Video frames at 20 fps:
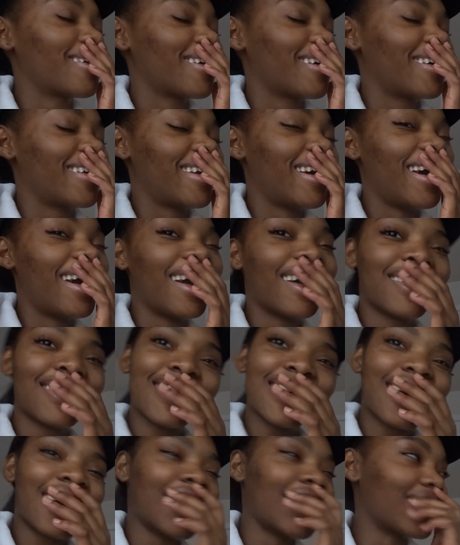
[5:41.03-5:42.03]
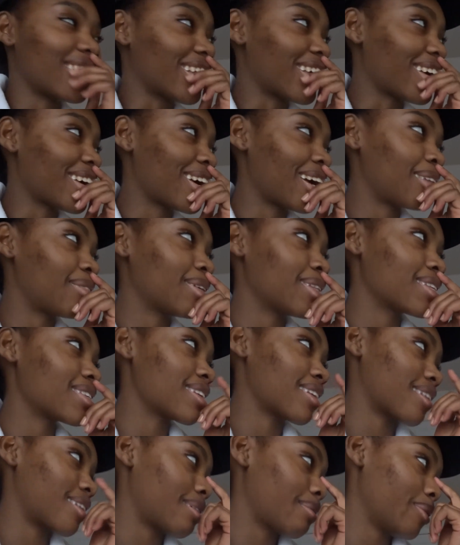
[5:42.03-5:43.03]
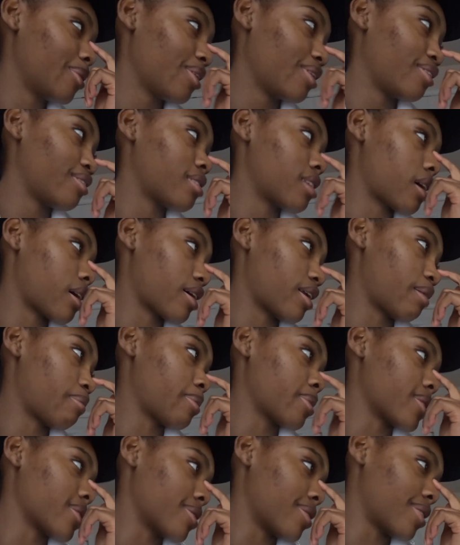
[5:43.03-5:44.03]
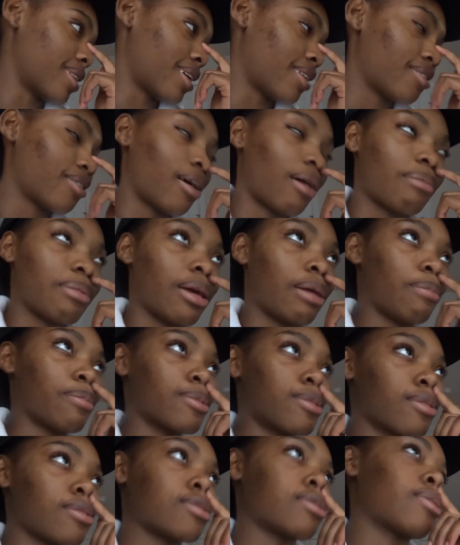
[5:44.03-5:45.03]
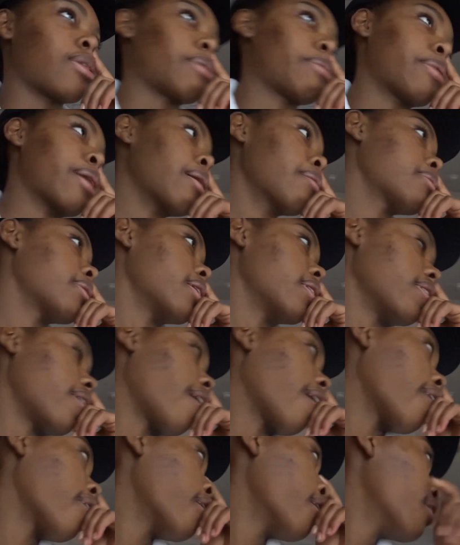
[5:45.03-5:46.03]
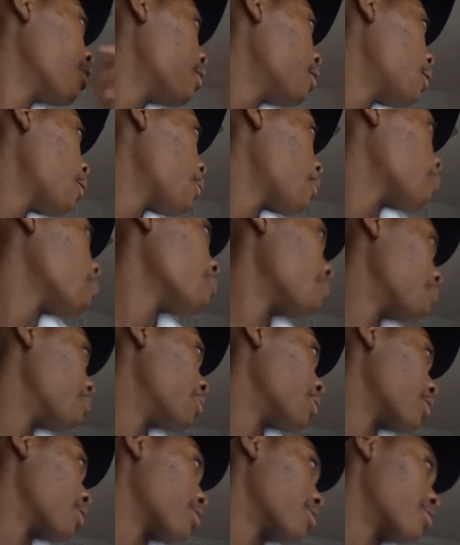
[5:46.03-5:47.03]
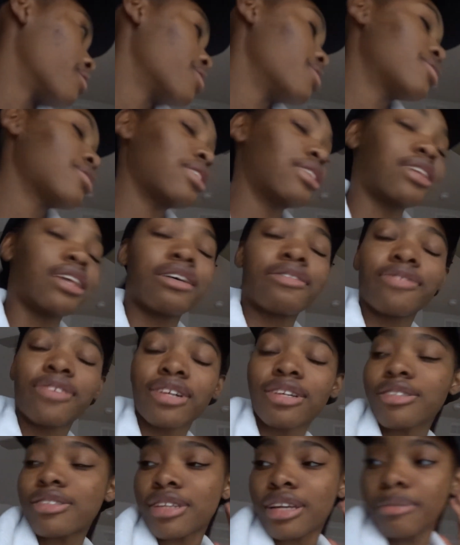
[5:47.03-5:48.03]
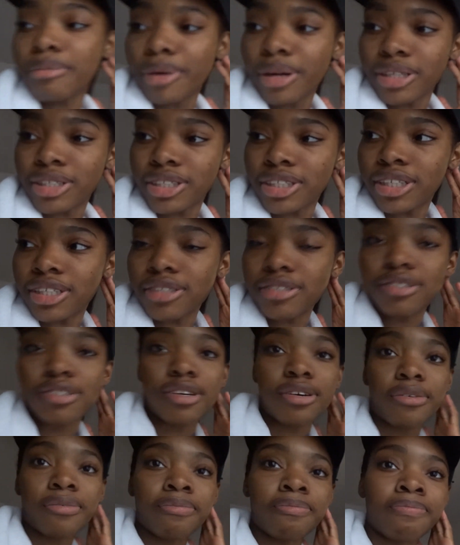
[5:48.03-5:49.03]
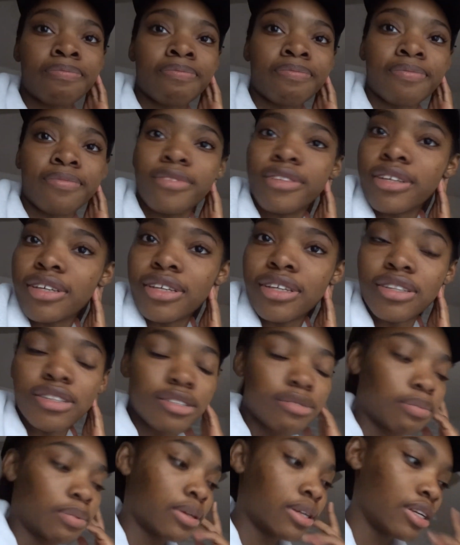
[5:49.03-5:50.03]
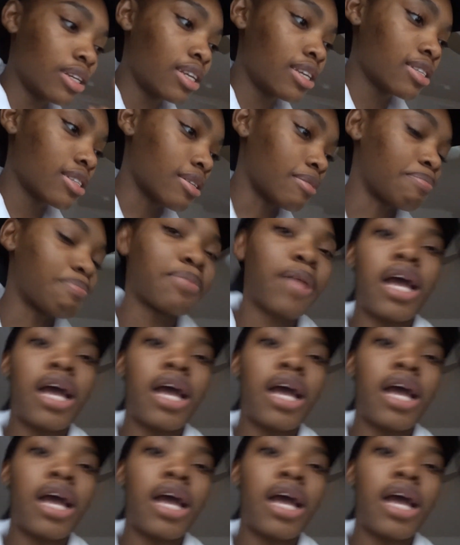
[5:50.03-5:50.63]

and I actually kind of like it. I'm only on the second episode. I don't know how many episodes there are, probably a lot, but it's on Netflix and I'm watching it, so it's pretty decent